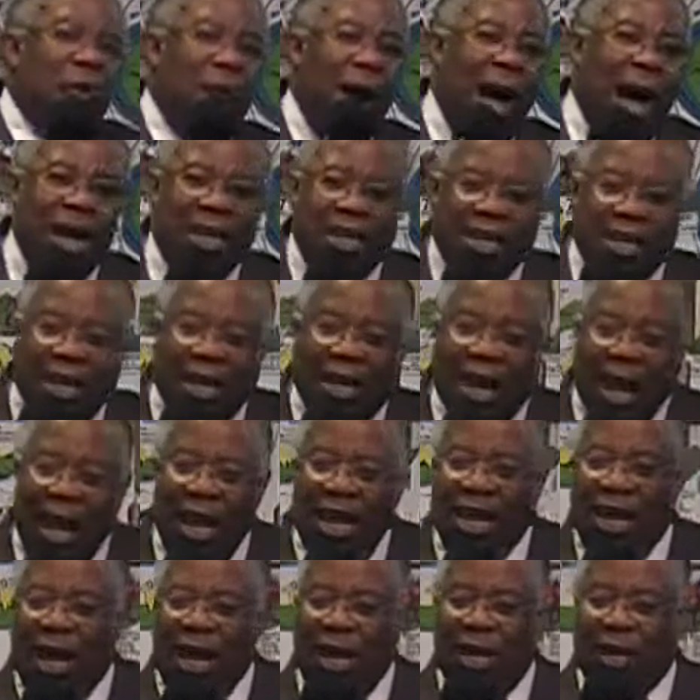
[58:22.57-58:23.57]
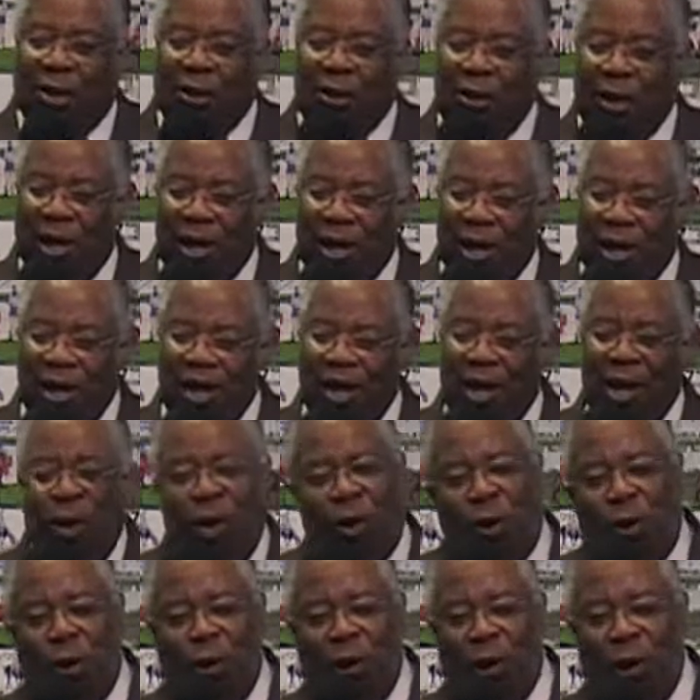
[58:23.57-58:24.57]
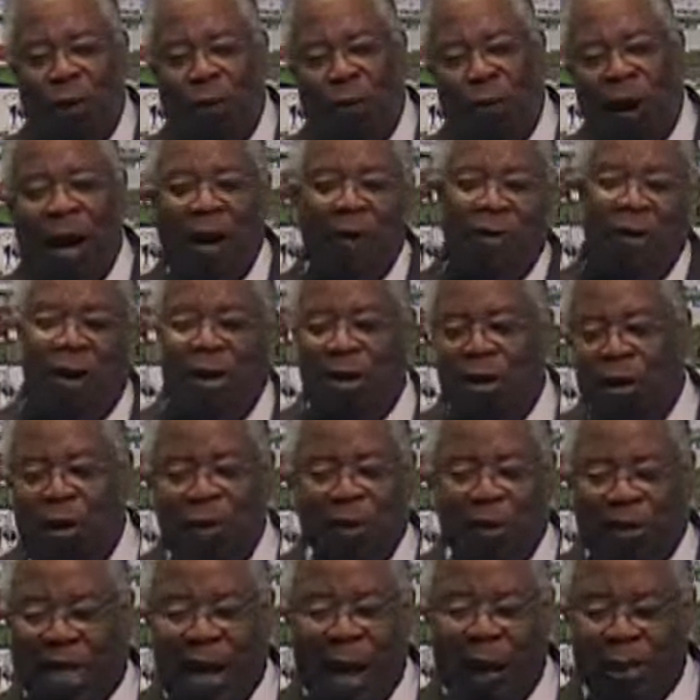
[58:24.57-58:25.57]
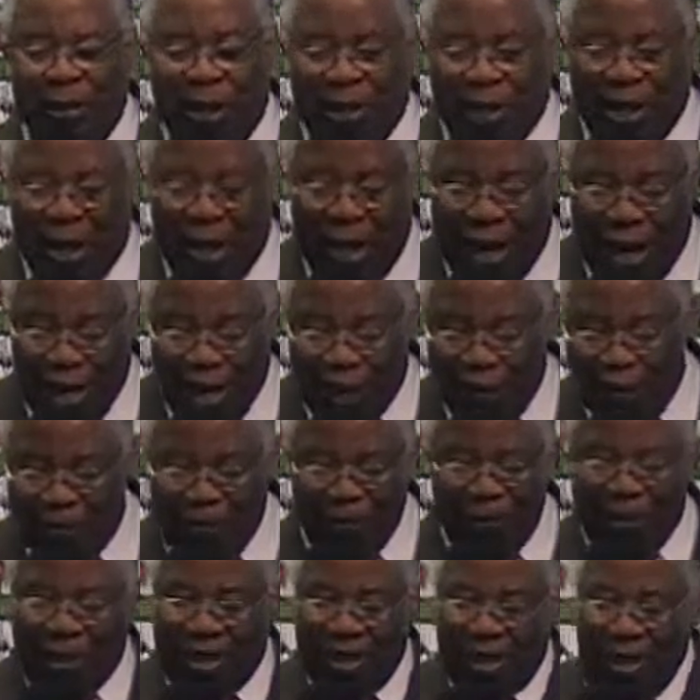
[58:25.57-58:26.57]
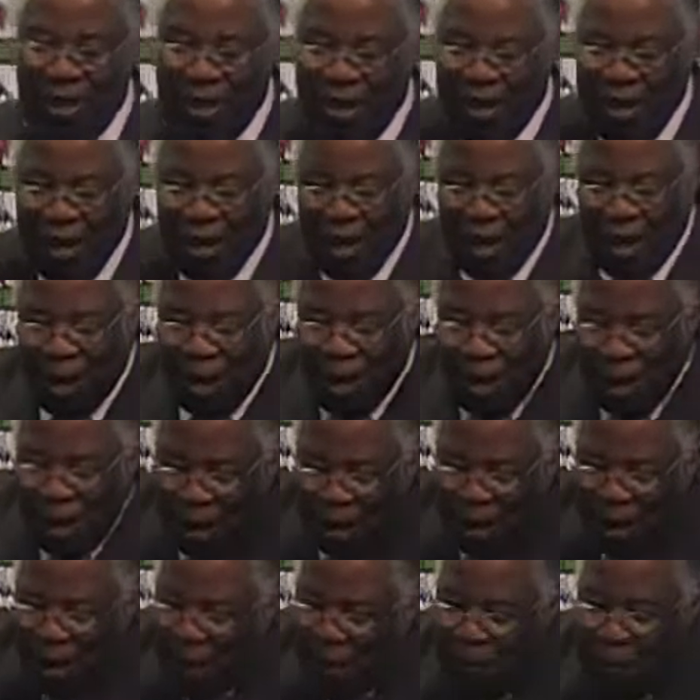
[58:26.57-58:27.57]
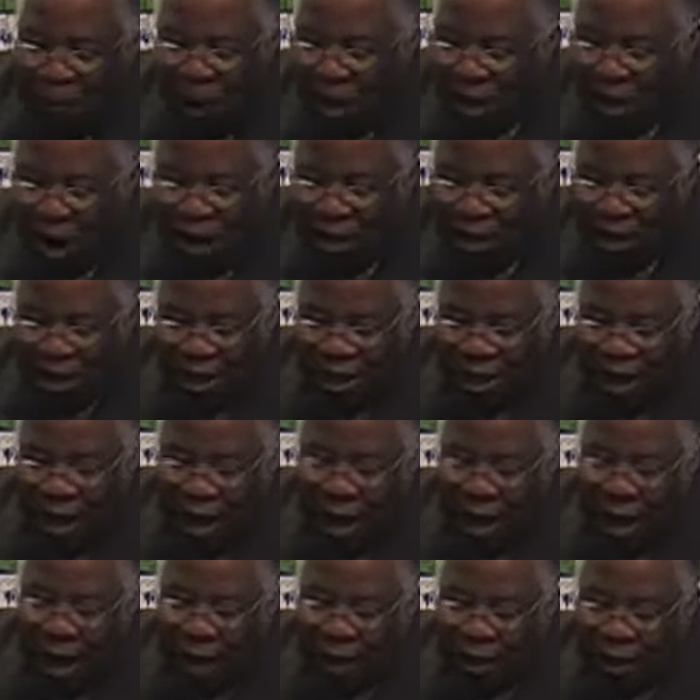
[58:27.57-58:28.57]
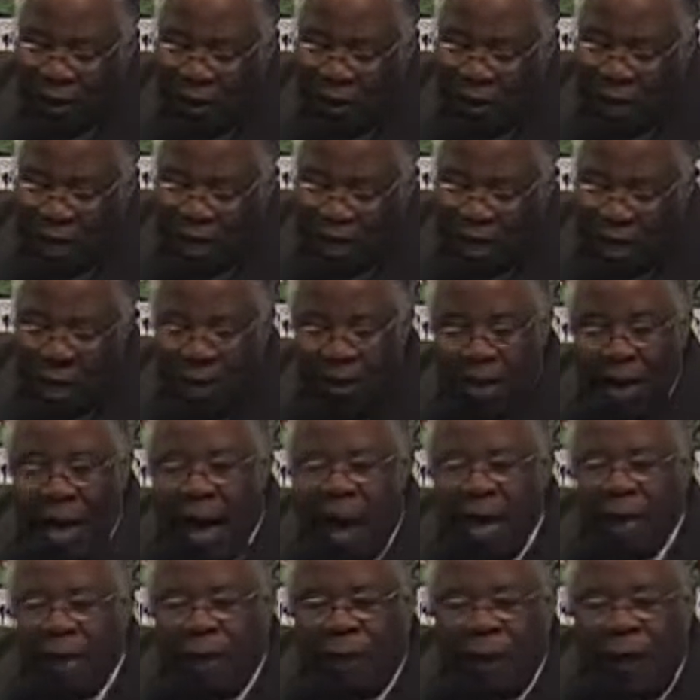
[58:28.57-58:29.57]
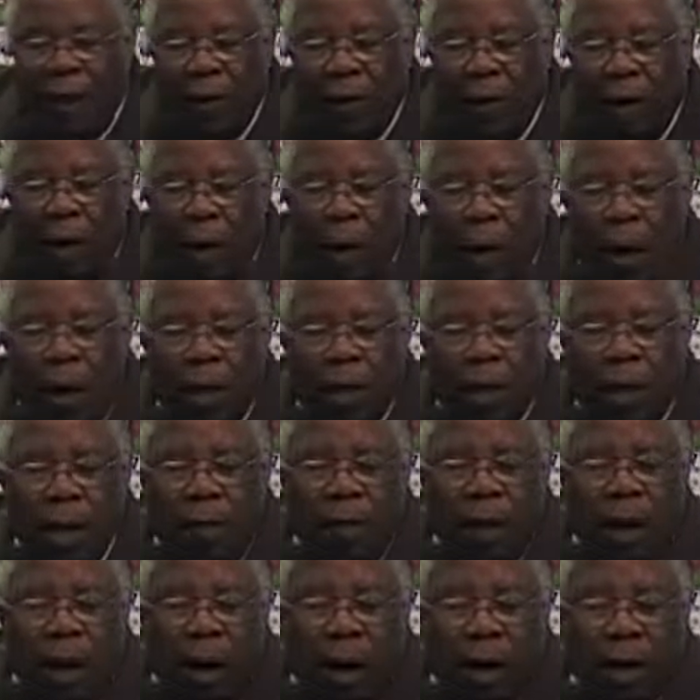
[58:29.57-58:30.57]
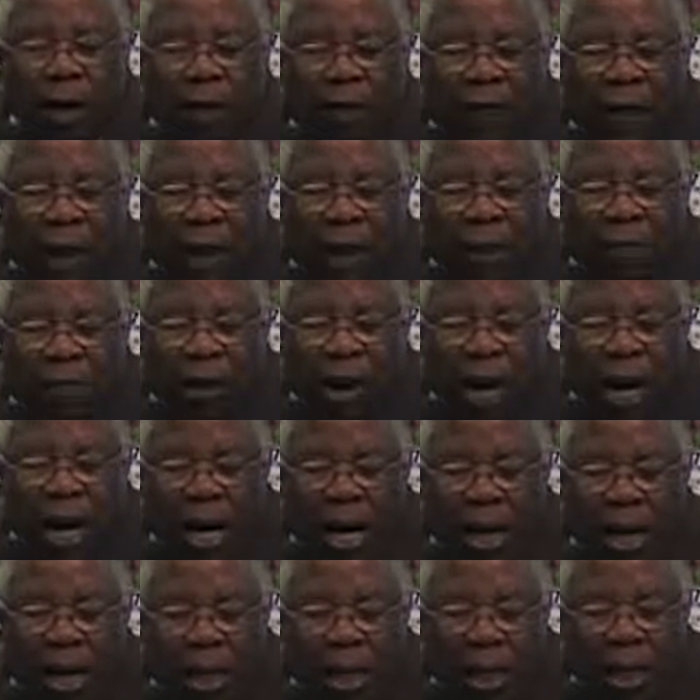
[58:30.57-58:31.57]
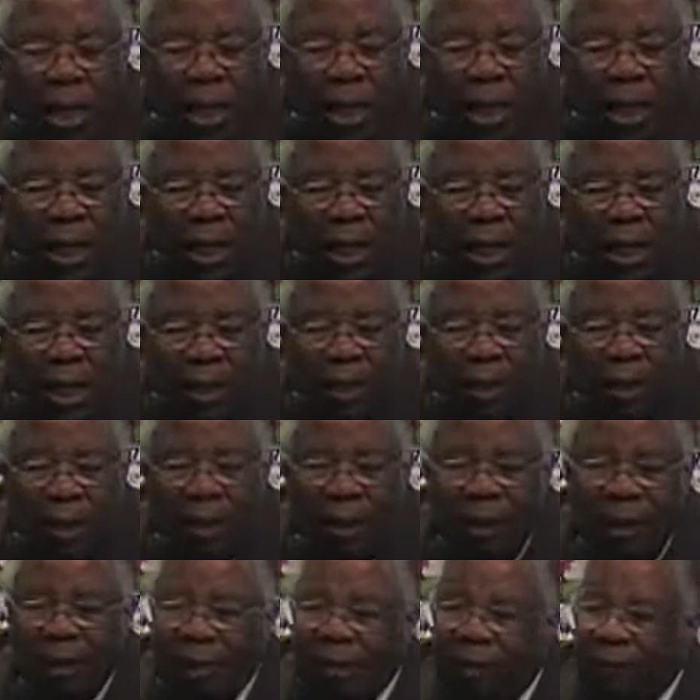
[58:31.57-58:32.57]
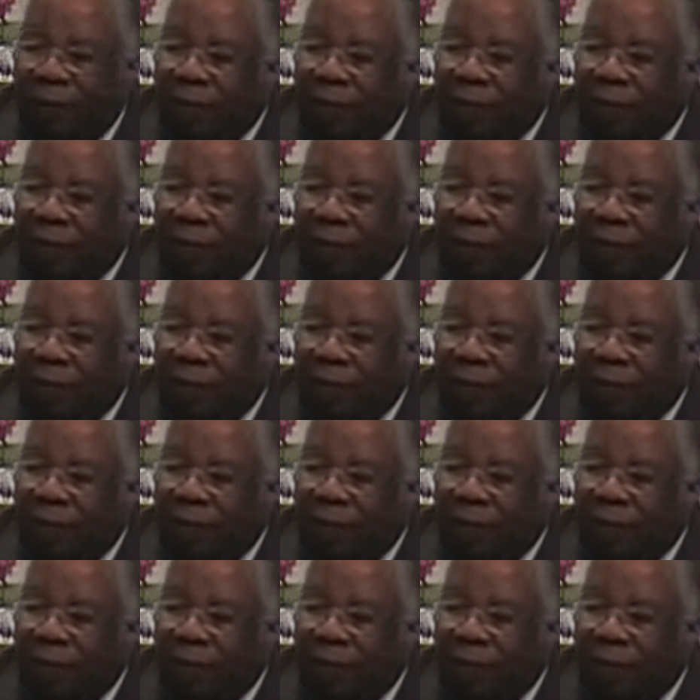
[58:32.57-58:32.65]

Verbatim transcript: Rust can't get to it. Amen. Lord, why are there no shouting tonight? Right. Because the eyes have not seen, the eyes affect the heart, and the heart affect the brain. Right, amen.